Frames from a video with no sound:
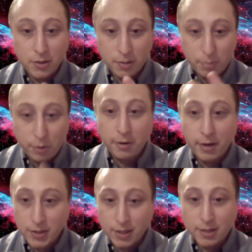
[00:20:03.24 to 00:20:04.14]
to polar
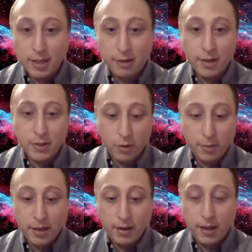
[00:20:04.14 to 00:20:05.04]
and sun synchronous
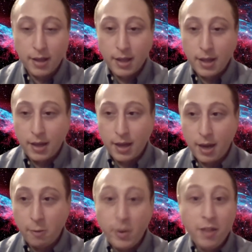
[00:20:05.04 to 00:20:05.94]
orbit
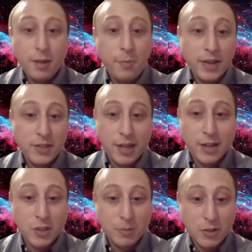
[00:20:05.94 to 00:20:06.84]
uh, with the best
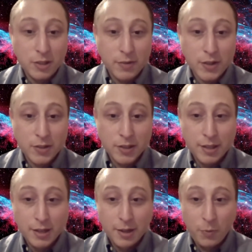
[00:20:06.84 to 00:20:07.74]
customer service.
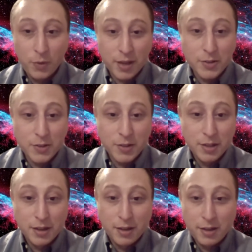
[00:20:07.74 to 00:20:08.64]
Because,
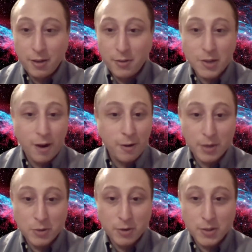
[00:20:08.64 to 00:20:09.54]
you know, there's hardware
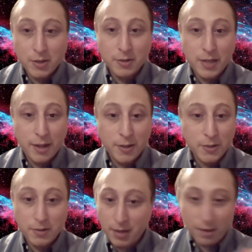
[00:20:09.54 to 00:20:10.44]
stores and
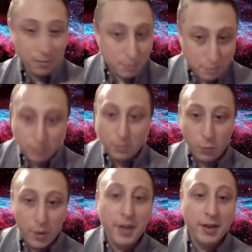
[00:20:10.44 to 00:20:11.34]
hotels, you know,
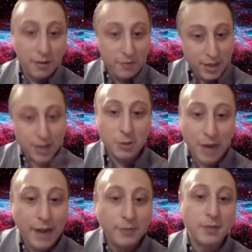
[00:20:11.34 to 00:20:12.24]
within convenient
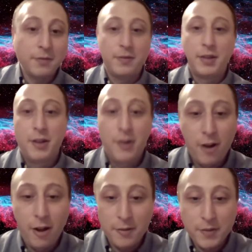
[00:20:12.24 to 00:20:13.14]
drives of
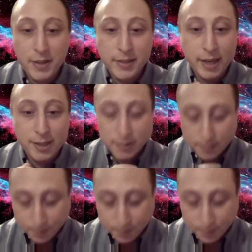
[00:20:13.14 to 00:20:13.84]
all of these sites.